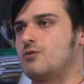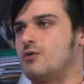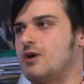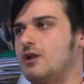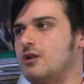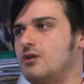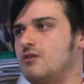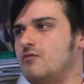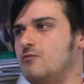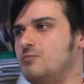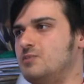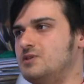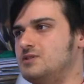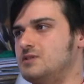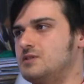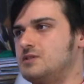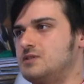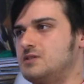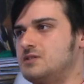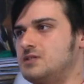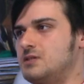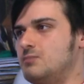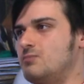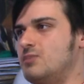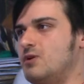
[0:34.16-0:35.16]
quite a lot of
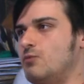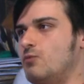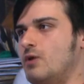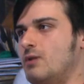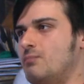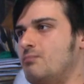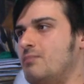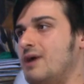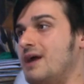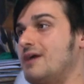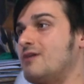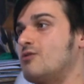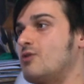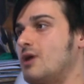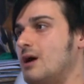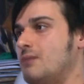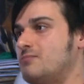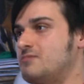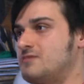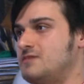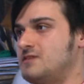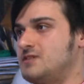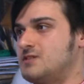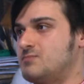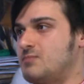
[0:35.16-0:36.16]
businesses simply went
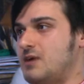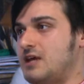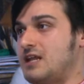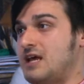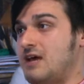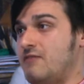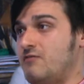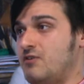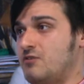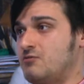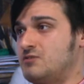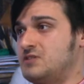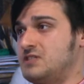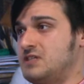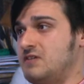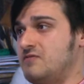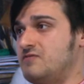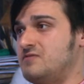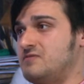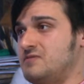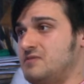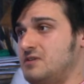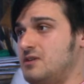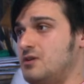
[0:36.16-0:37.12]
bankrupt despite having received,